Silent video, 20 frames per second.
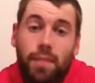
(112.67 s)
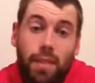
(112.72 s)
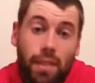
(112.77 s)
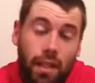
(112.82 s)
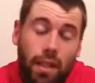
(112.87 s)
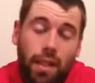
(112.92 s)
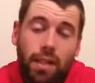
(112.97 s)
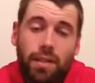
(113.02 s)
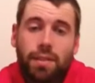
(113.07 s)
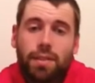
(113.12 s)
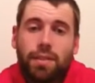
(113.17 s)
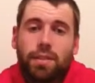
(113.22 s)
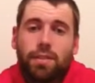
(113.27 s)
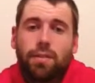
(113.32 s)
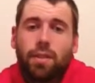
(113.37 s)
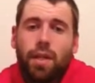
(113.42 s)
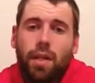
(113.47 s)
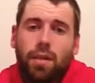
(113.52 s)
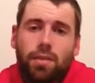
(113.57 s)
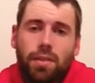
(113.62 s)
lodges,
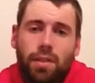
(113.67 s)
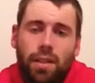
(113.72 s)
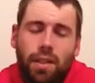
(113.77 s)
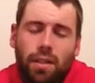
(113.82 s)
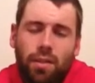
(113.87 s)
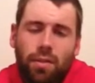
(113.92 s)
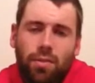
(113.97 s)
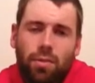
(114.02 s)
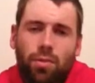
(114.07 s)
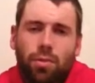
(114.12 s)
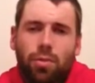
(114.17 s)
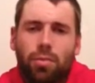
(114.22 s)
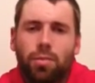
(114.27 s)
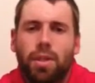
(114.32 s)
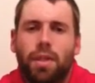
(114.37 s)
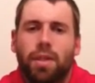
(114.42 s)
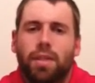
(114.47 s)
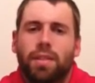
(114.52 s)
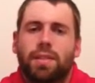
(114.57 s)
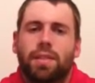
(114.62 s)
so that was kind of cool to be
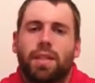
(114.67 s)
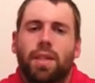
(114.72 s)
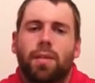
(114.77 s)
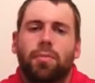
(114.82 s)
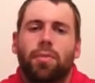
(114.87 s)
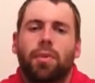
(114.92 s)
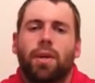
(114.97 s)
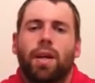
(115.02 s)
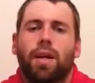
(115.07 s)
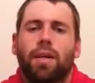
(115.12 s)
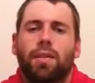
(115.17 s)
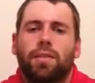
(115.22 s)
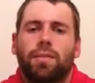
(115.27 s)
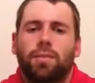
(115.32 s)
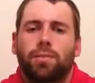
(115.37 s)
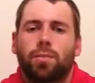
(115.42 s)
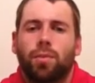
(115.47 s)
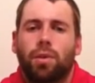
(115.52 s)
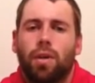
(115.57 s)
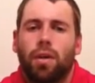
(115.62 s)
on the same
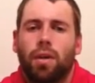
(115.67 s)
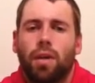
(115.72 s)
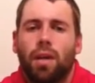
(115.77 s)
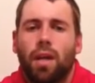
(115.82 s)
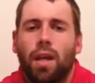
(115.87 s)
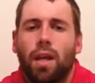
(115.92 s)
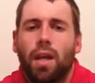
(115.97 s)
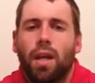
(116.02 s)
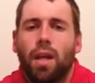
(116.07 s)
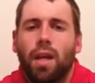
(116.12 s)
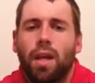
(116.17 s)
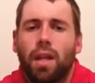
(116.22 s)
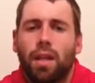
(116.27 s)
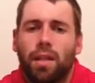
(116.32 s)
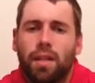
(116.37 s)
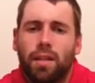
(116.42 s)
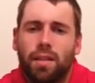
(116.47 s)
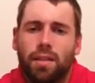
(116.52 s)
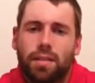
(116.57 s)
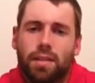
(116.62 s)
grounds where
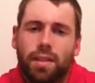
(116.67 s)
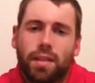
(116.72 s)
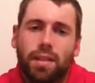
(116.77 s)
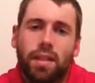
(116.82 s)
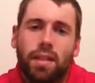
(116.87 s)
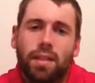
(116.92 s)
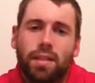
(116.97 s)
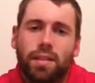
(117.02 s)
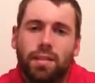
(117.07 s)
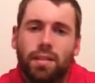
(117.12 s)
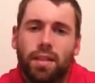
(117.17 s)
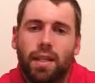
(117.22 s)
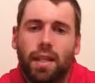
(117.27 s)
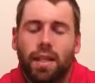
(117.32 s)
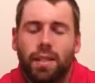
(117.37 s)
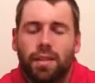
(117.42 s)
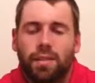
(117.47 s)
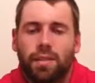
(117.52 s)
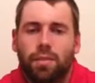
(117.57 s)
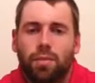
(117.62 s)
these Indians
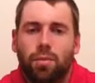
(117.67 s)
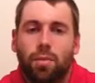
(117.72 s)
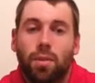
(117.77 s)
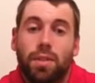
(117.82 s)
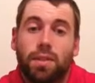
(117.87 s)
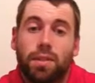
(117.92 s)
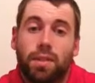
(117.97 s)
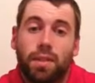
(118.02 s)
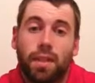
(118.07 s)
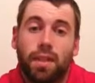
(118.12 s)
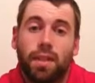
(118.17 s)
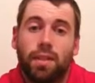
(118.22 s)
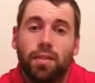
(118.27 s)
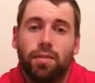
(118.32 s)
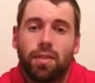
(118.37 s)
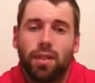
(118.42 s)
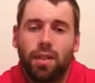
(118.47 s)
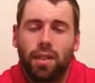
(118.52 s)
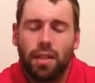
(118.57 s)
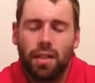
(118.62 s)
once
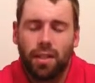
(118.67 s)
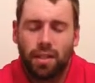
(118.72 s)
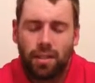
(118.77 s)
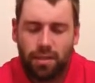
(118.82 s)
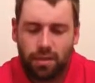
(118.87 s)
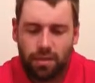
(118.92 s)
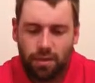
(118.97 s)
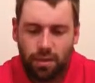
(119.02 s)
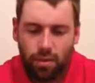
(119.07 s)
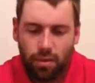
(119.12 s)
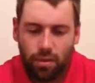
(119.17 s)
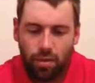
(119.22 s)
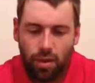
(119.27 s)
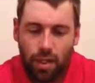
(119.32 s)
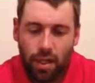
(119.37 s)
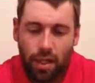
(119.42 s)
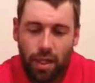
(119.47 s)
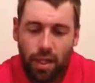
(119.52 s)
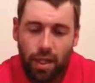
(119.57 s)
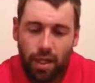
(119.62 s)
lived. So
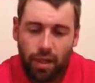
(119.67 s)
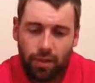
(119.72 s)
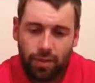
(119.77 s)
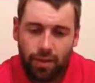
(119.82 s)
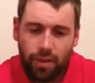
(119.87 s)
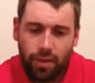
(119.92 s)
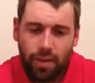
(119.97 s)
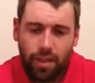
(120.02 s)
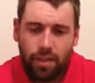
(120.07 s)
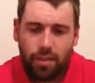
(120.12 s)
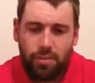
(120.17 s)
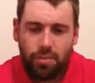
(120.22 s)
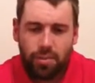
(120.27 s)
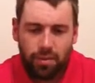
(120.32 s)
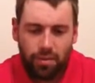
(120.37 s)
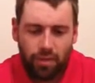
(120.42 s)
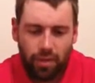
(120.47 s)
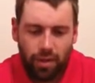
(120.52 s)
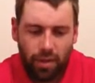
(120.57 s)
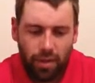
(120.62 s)
I found that to be
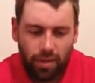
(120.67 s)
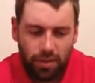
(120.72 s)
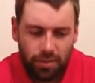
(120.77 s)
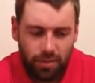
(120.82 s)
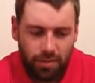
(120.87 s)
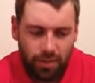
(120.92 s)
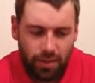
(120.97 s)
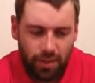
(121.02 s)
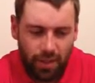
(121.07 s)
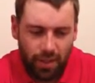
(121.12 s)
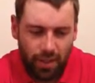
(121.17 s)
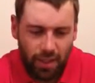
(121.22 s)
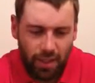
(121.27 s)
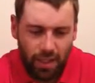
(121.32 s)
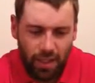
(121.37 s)
very interesting.